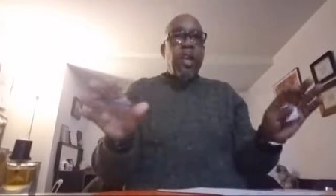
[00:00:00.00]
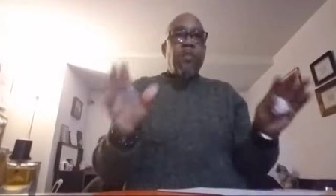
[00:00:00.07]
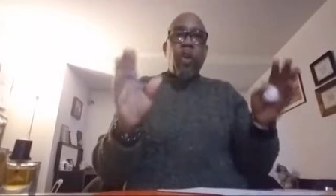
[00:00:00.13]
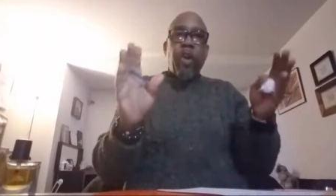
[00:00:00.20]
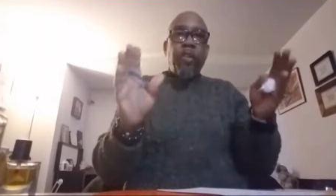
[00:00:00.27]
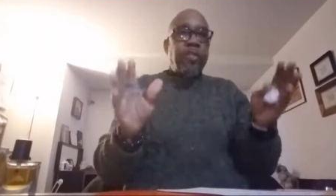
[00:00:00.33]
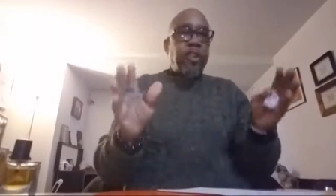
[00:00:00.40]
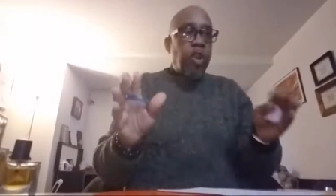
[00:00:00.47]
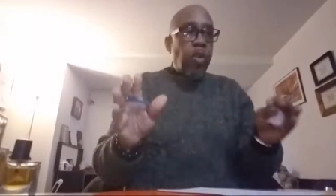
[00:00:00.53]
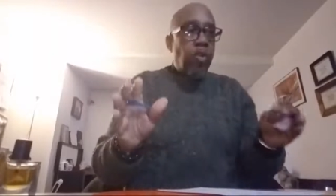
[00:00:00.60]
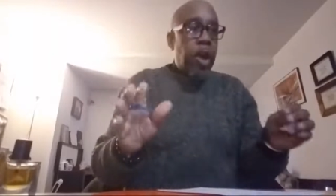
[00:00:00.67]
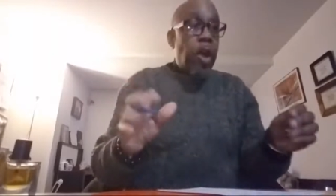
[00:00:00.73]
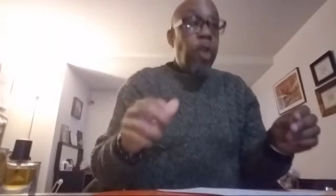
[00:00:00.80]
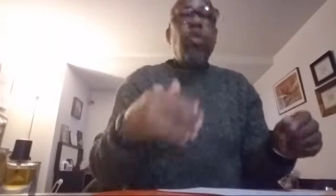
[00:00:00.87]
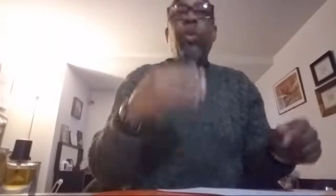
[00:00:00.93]
If y'all stick
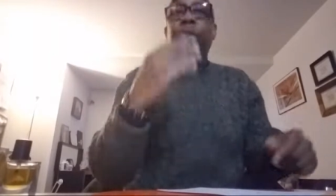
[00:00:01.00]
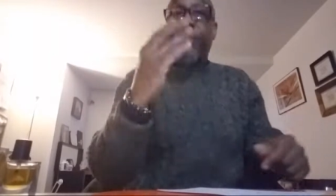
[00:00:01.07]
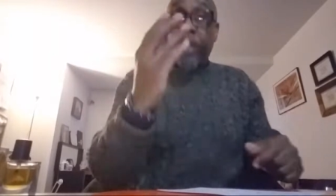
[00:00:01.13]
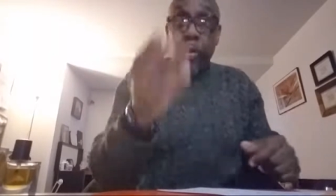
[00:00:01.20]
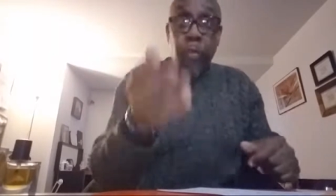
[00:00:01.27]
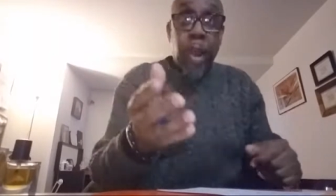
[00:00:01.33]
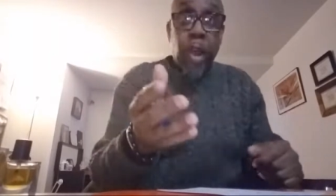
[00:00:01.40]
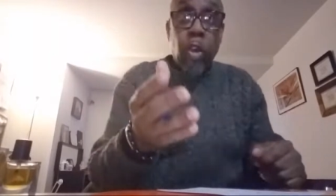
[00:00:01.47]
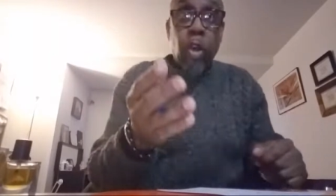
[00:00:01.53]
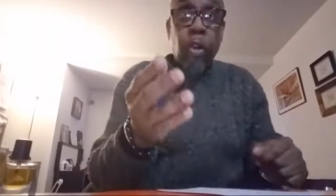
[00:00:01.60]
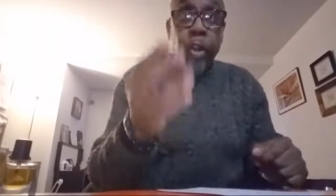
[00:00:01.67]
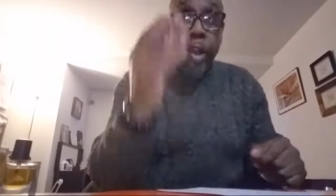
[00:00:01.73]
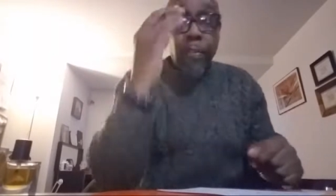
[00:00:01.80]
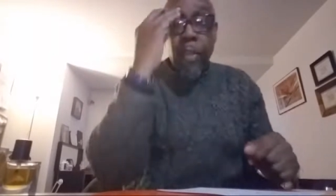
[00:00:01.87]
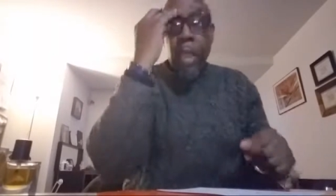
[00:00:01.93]
around, you want to stick around long
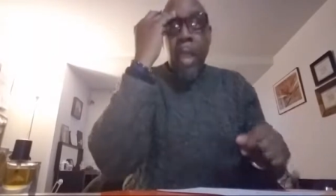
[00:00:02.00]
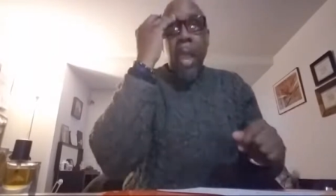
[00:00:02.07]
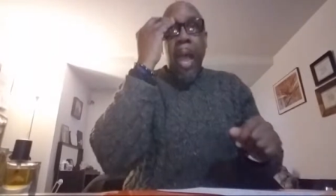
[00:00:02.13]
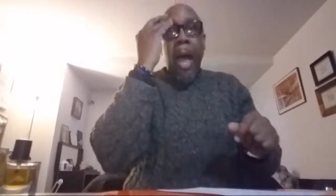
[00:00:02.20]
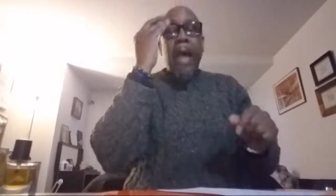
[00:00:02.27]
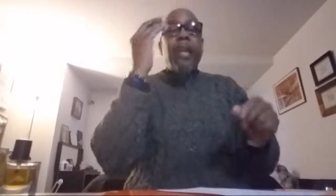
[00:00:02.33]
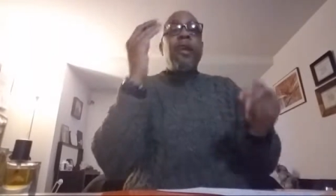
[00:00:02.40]
enough, I'll